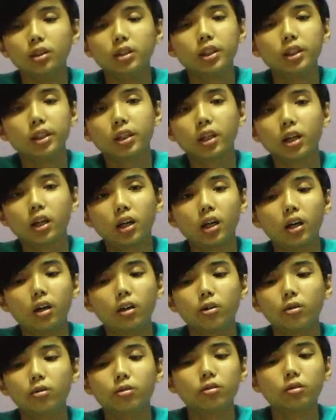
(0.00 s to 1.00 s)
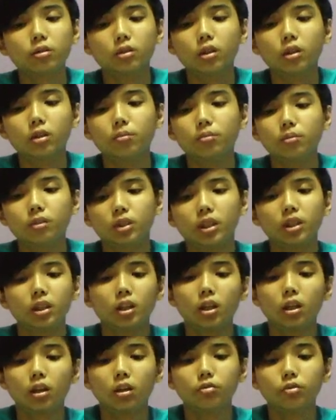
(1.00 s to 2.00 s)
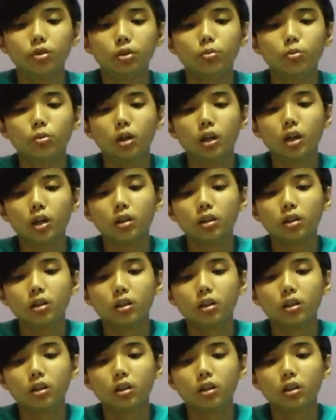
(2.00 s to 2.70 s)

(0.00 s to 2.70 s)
Jianhao, Rick Wan,